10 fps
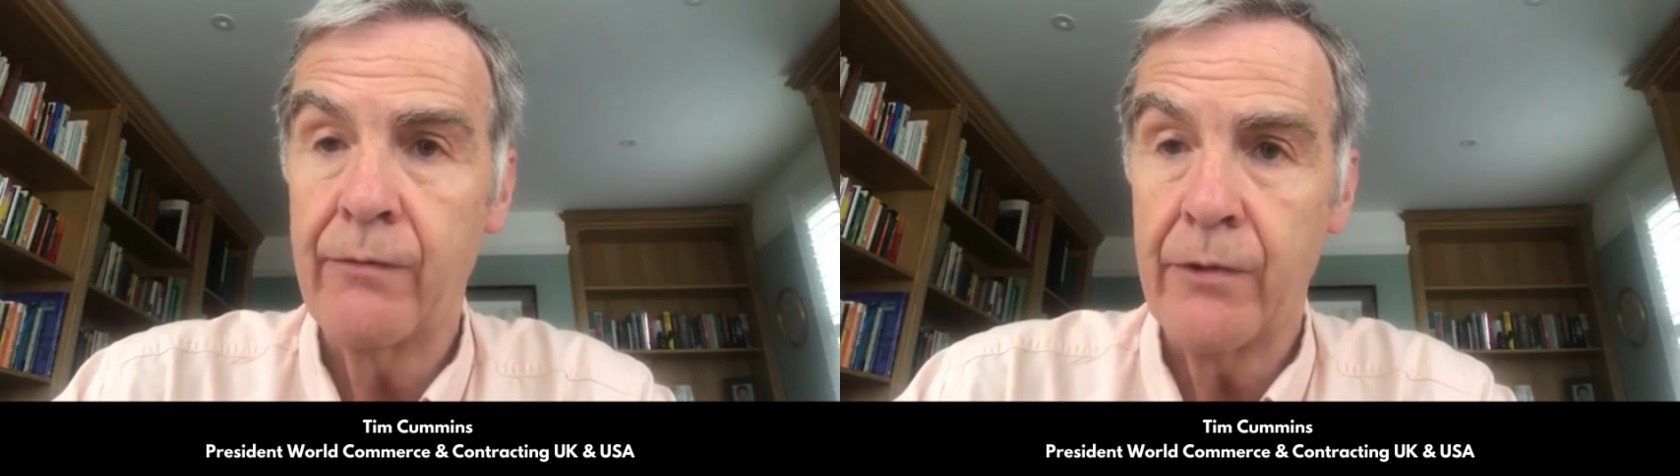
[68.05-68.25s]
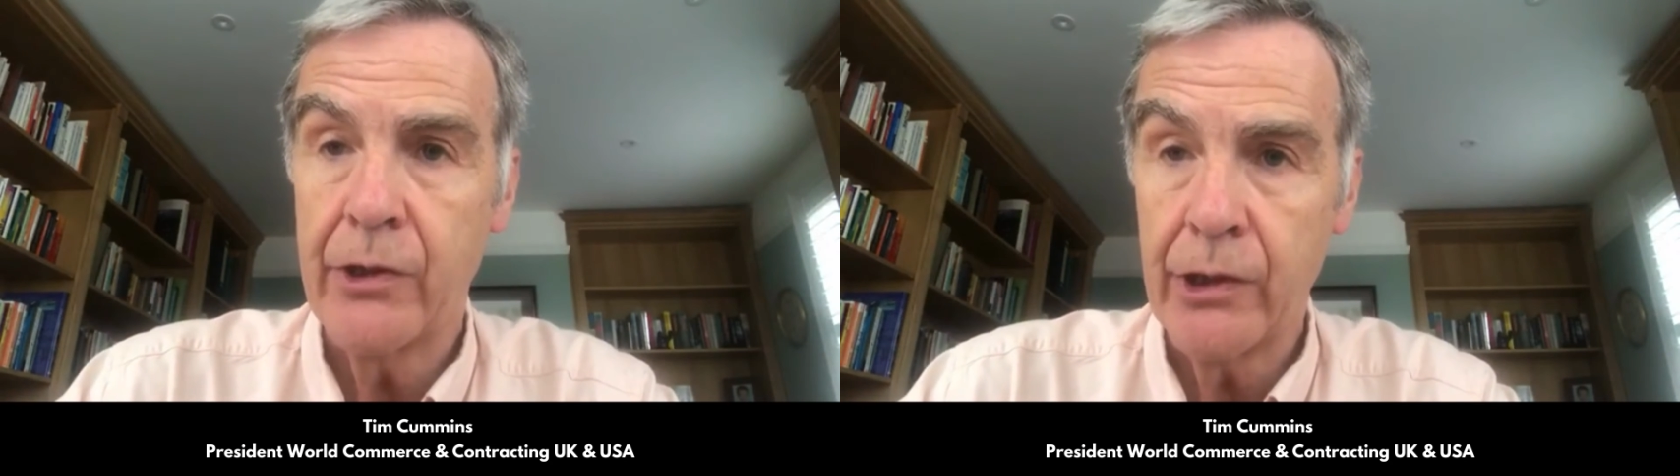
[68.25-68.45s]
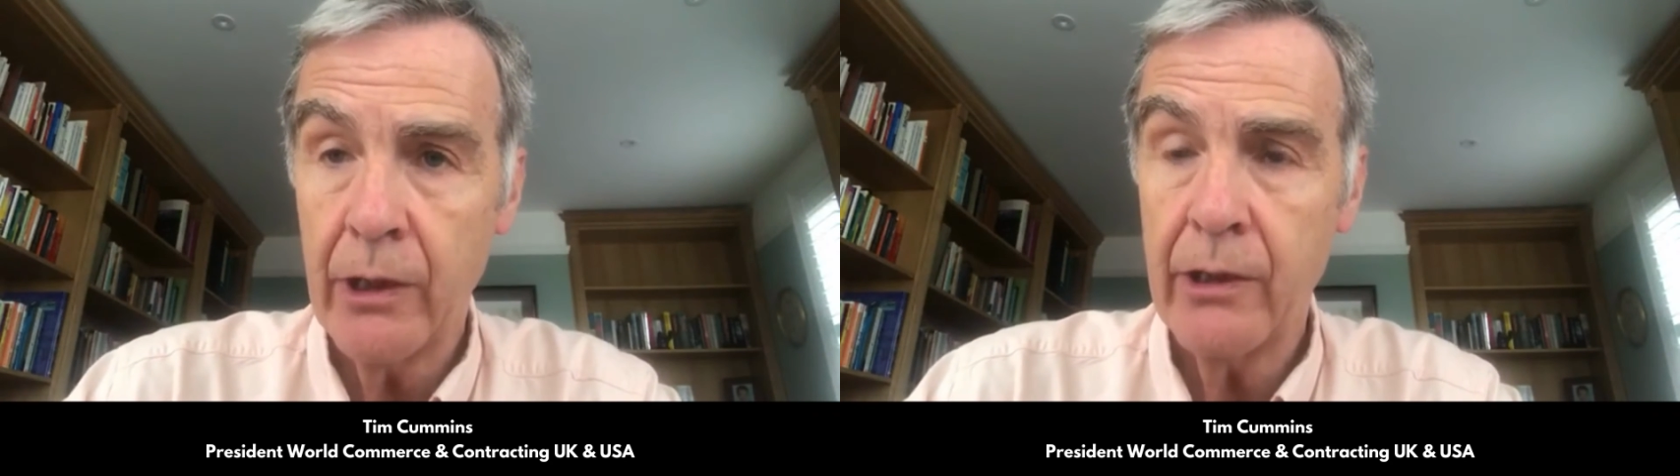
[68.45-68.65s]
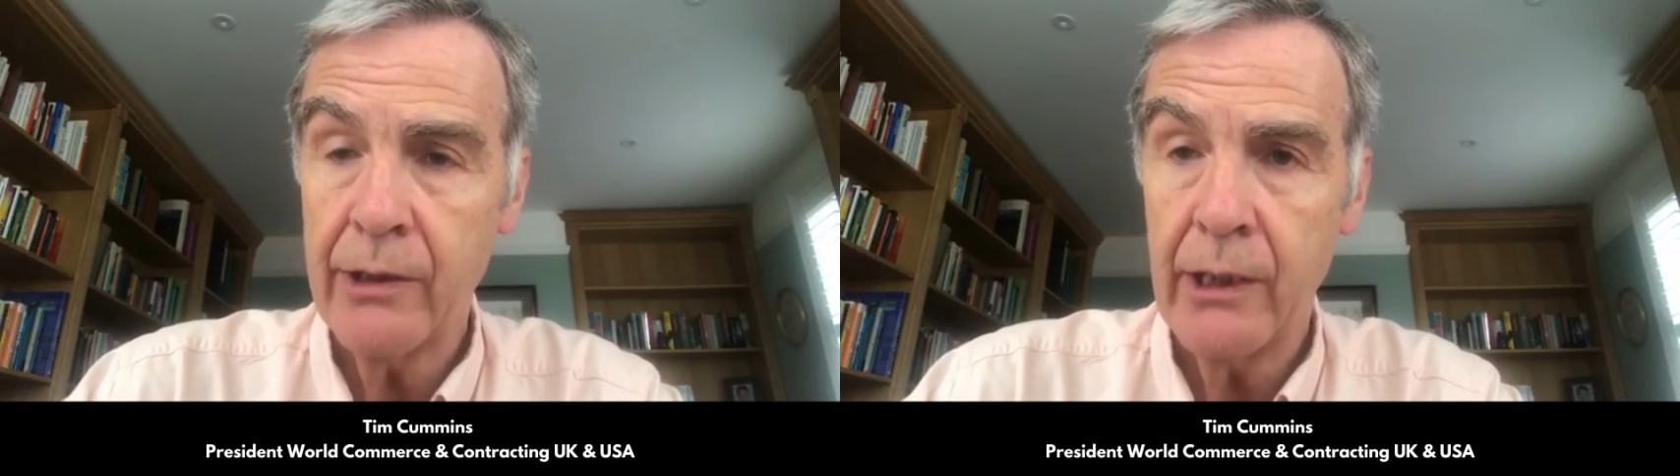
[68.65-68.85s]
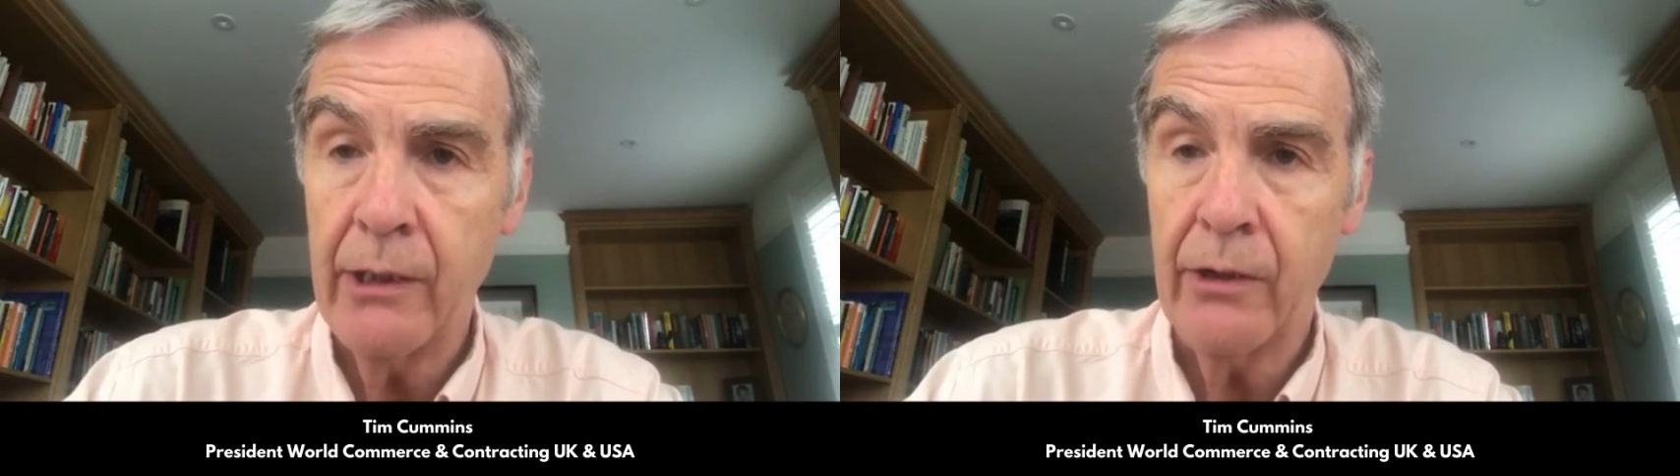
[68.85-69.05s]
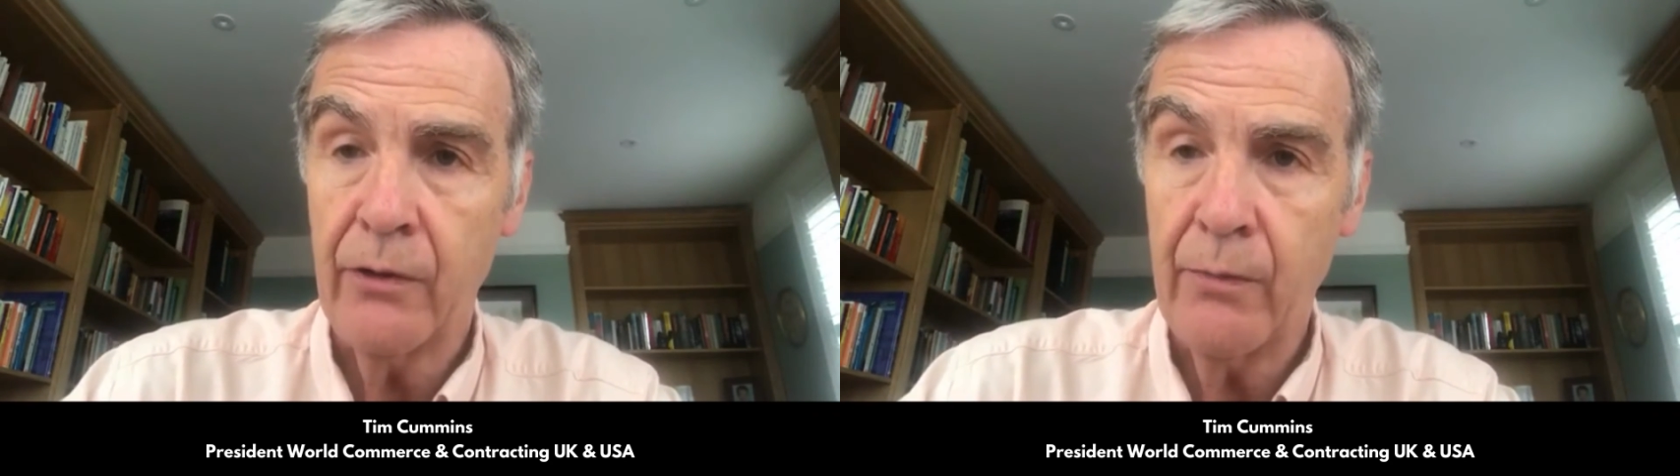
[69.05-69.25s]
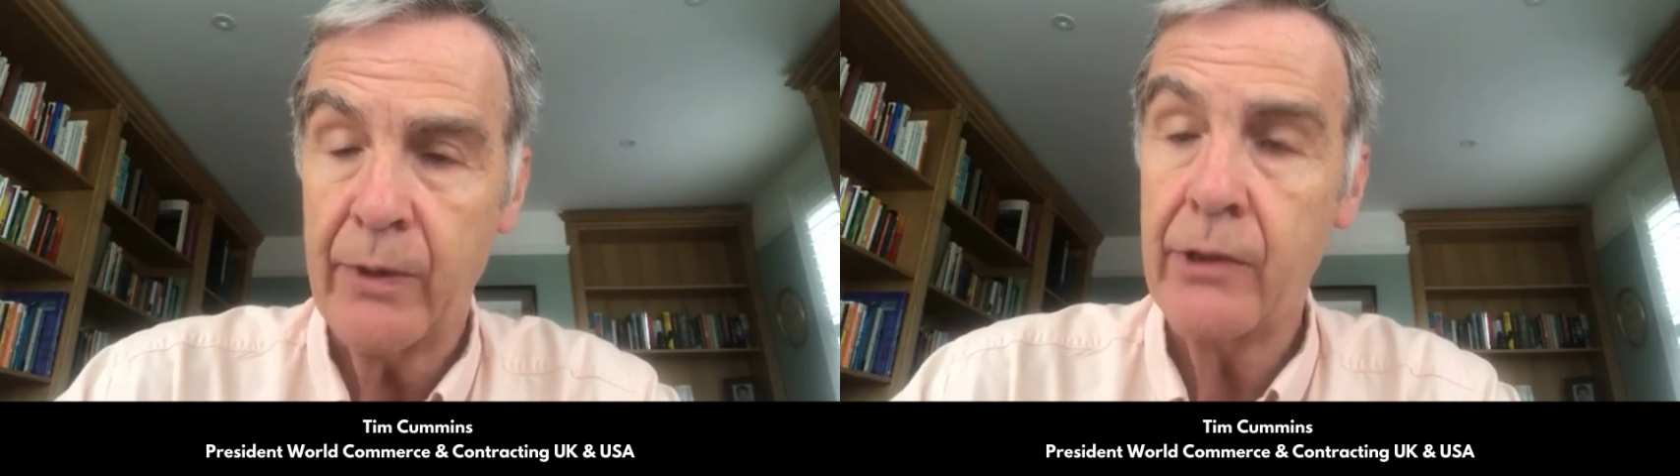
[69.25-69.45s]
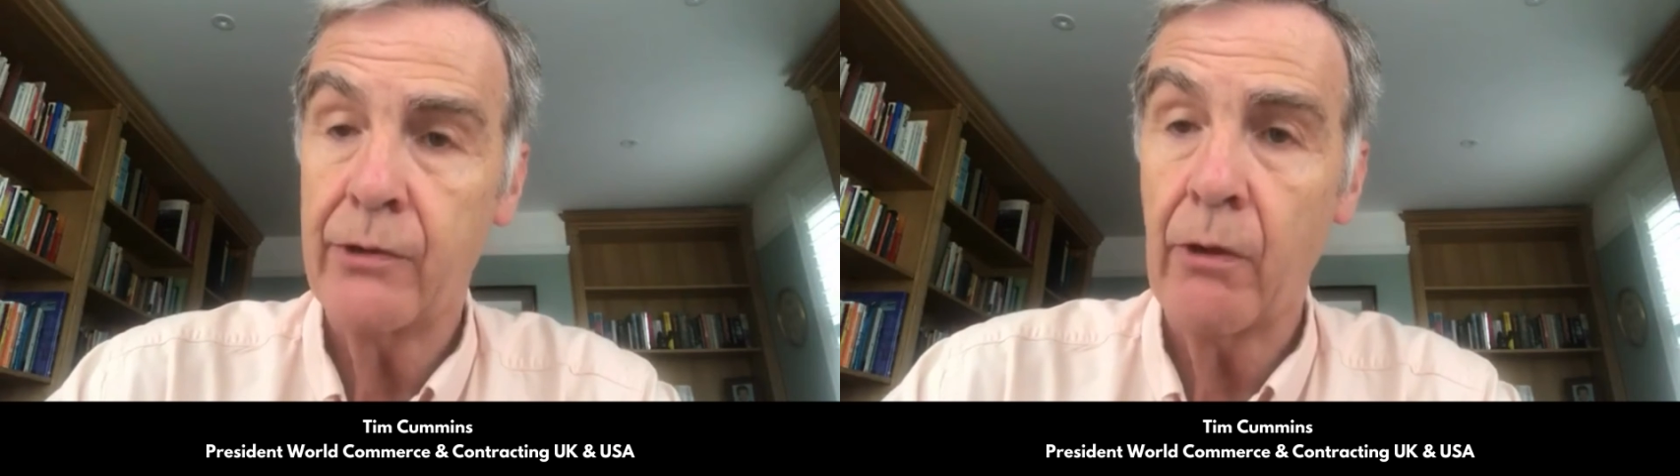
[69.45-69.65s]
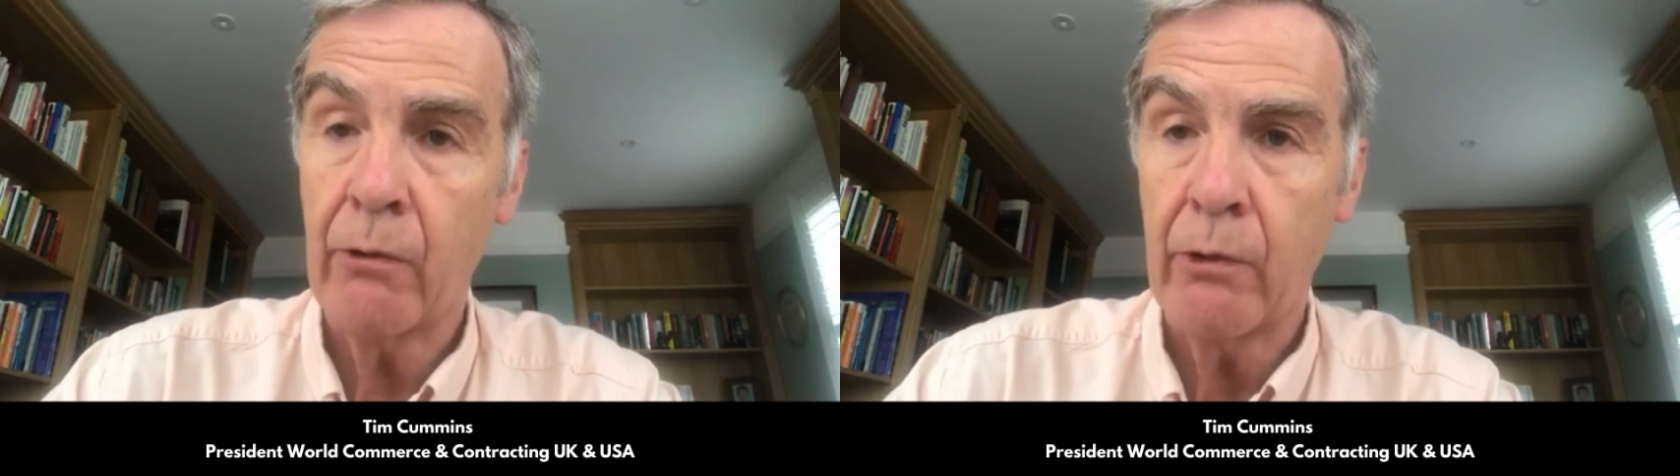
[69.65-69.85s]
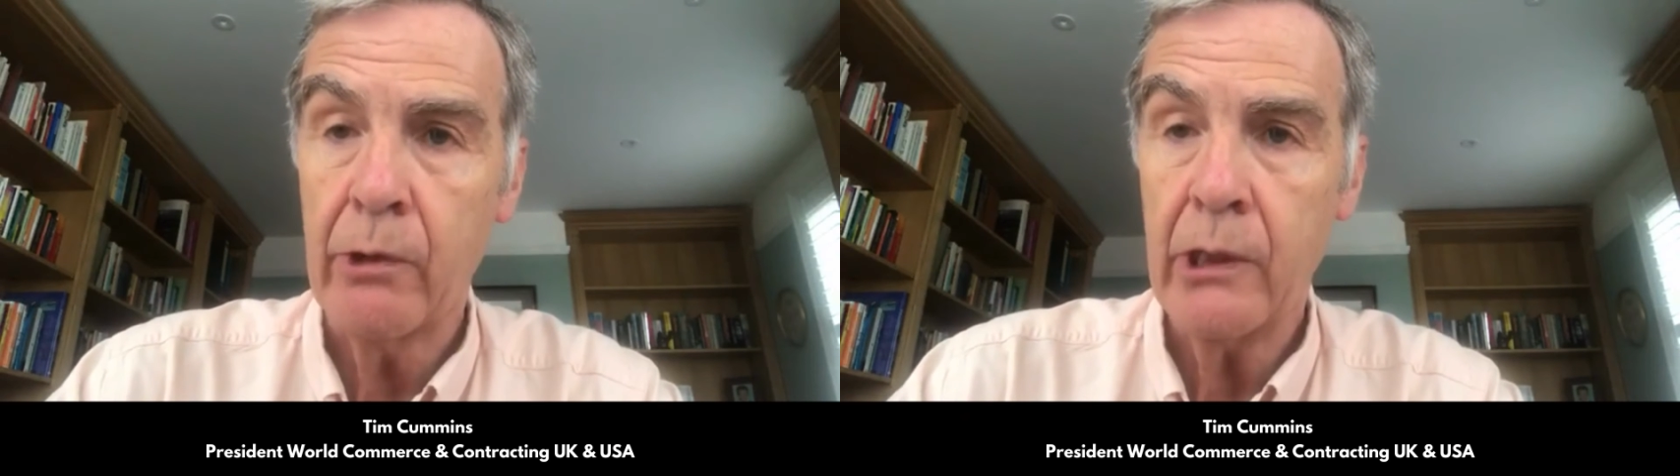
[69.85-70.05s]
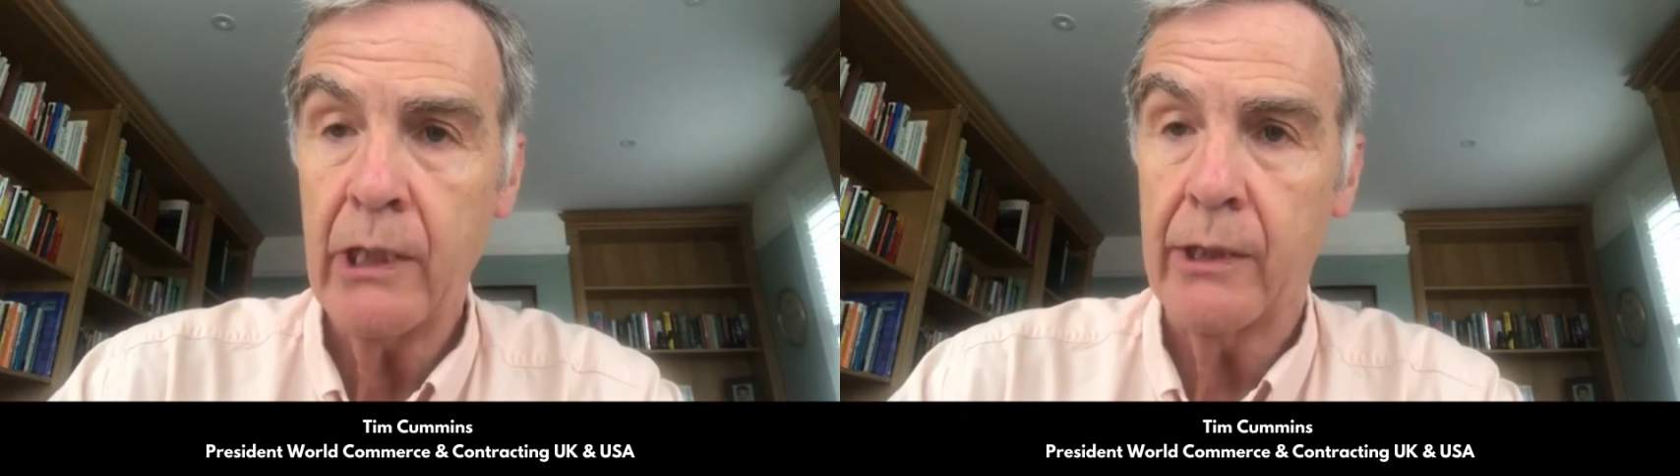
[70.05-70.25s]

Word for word: fragility that have been so cruelly